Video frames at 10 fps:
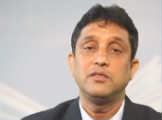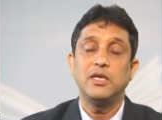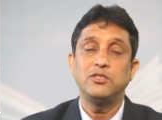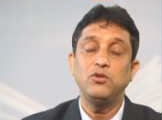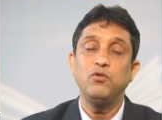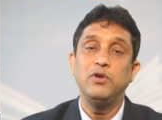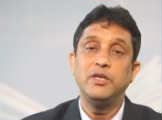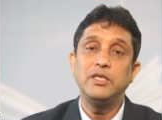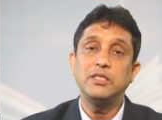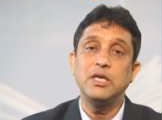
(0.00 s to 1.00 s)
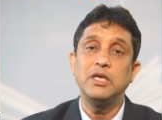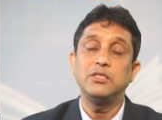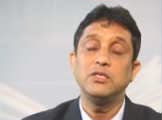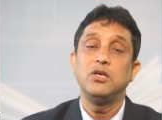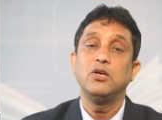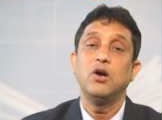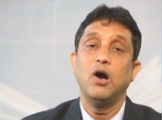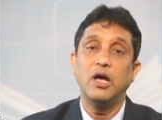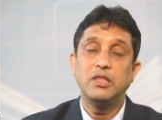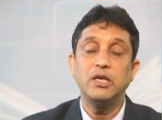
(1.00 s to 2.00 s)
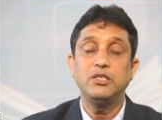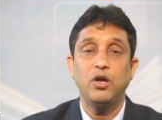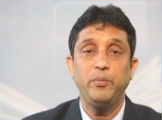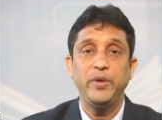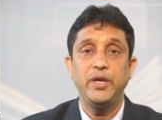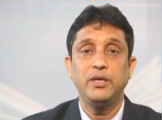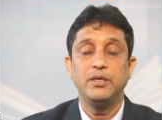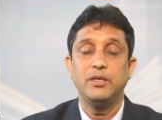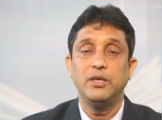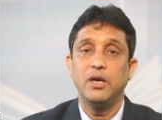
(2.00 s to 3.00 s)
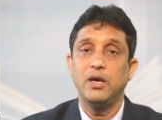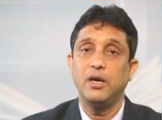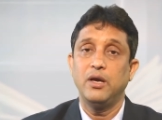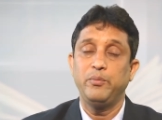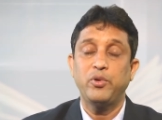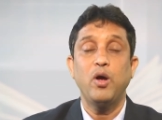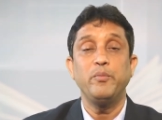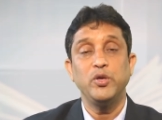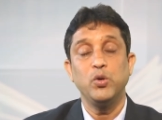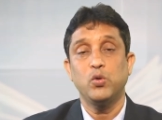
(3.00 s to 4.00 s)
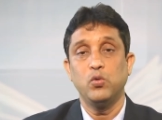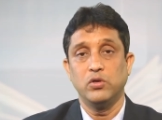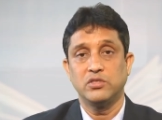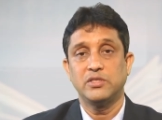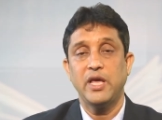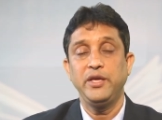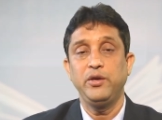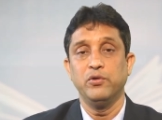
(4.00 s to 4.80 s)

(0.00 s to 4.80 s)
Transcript: session we will discuss other topic from your course. Thank